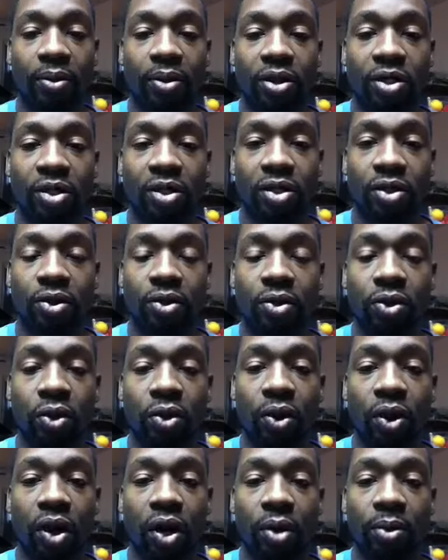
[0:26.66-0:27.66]
this new
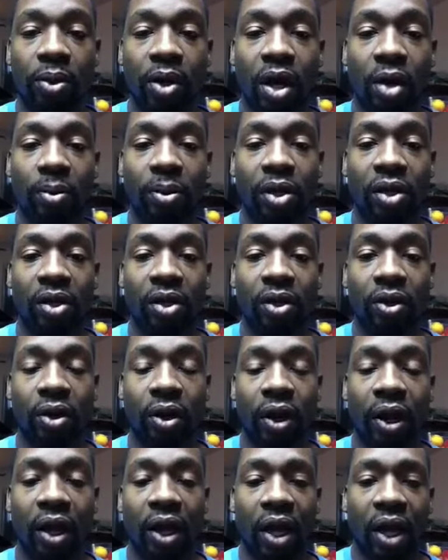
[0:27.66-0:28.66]
upcoming
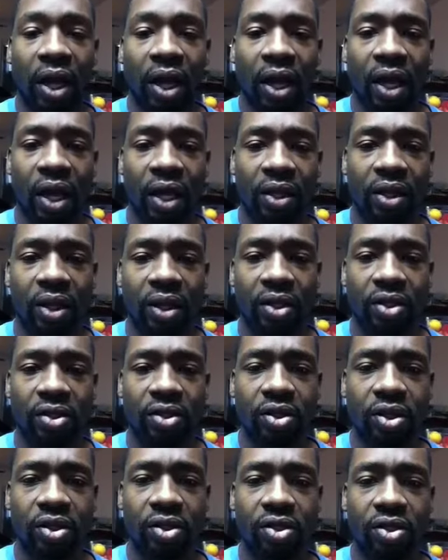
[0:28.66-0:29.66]
year. And I think it's
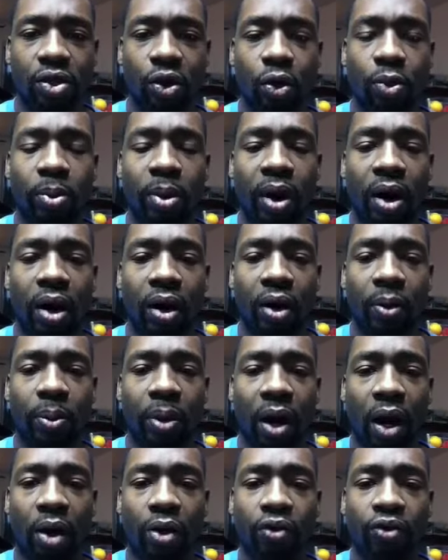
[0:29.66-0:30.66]
just so
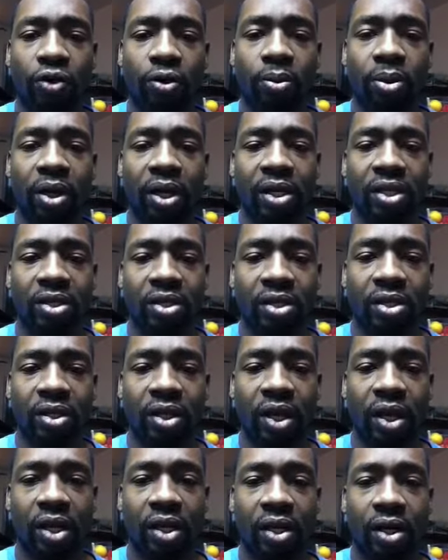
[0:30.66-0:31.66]
powerful blessing
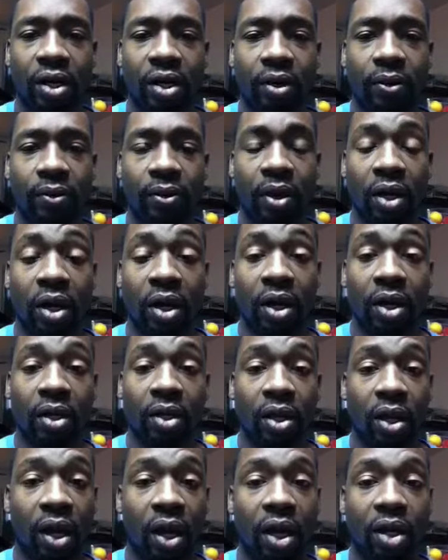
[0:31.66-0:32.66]

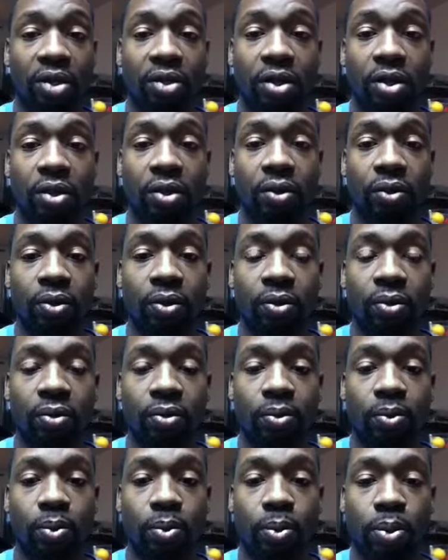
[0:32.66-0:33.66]
that I actually
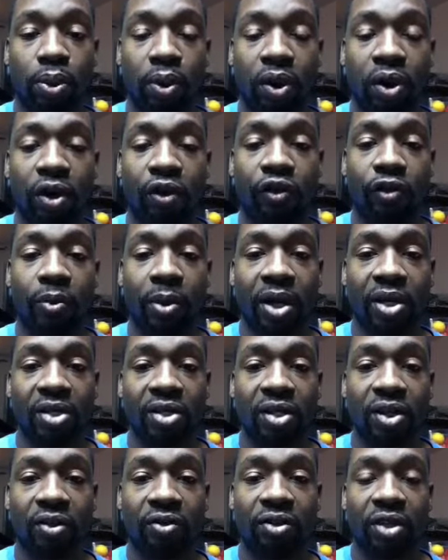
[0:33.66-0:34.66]
pray over
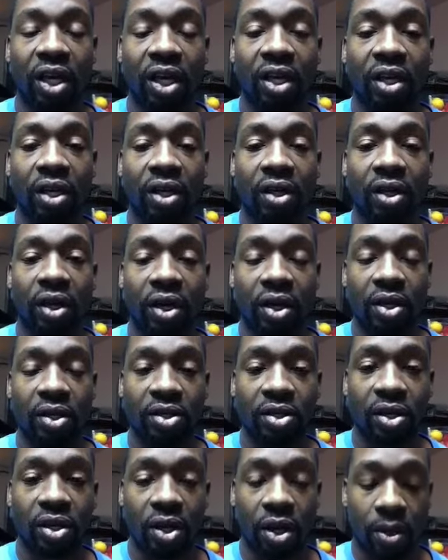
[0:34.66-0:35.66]
myself daily. And
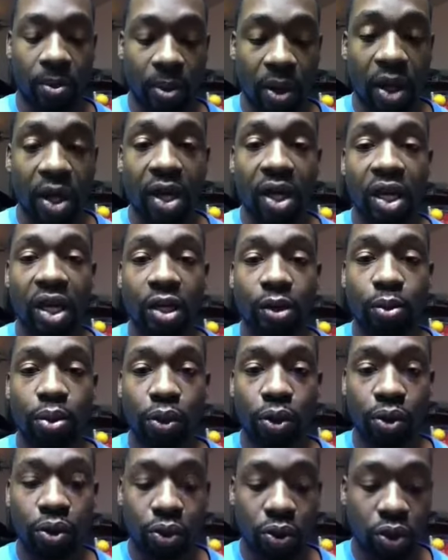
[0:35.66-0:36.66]
it's in
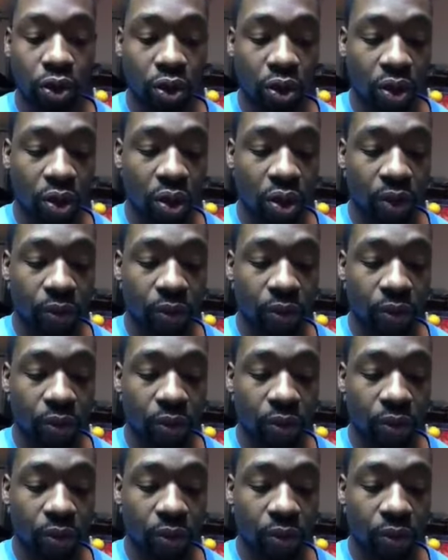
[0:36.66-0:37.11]
Hebrews